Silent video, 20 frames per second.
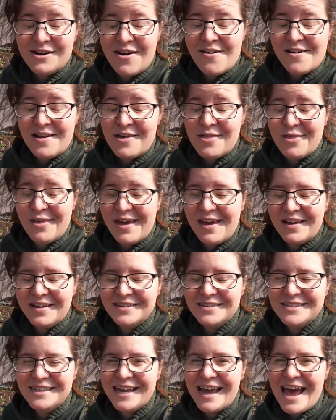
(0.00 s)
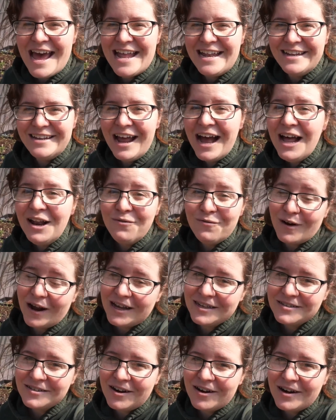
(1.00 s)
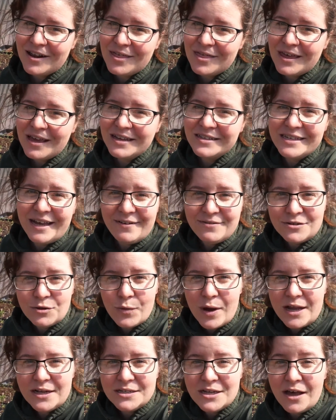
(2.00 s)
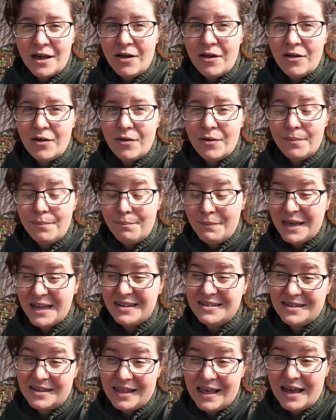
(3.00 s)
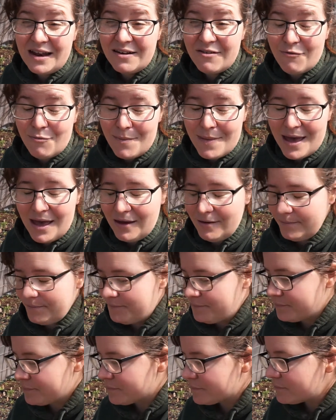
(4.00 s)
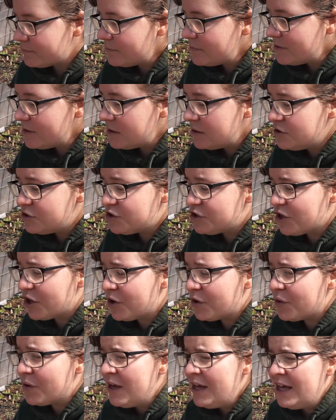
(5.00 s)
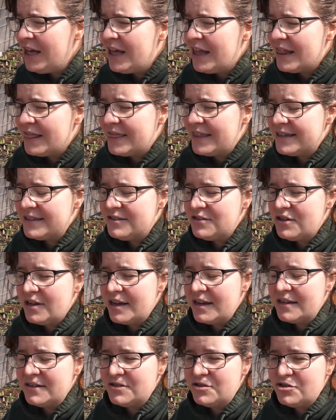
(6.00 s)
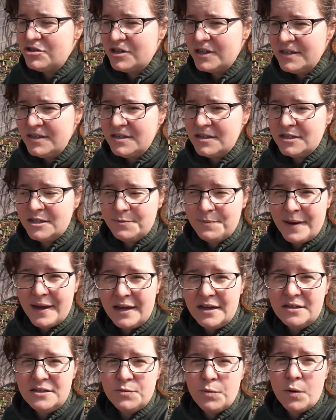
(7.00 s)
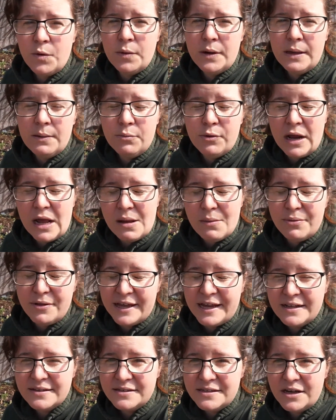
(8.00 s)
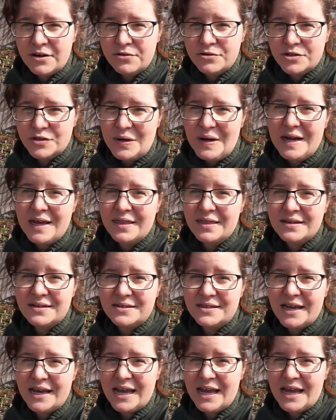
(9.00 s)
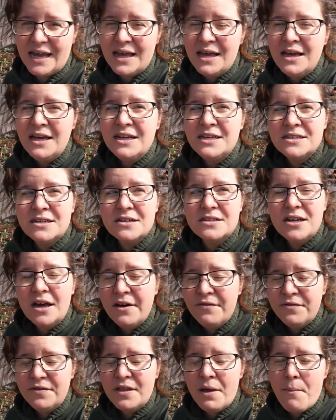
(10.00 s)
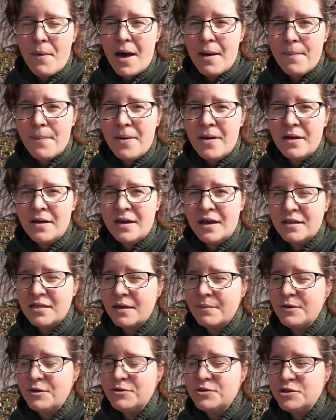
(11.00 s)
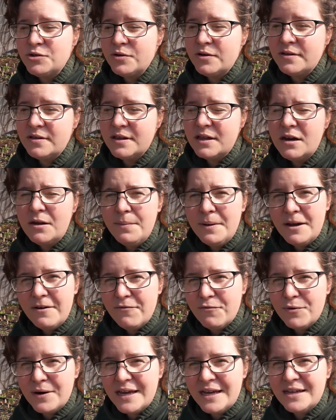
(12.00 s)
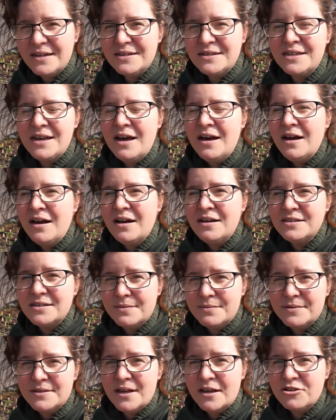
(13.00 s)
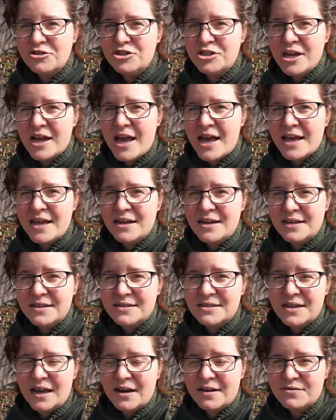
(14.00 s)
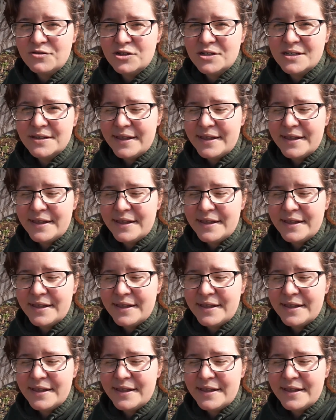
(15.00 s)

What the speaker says: hardy things, and non-frost hardy things have to wait till mid to the end of May. So this is just a space where we bring plants out during the day to toughen them up, get them used to a little bit of wind, some sunshine instead of just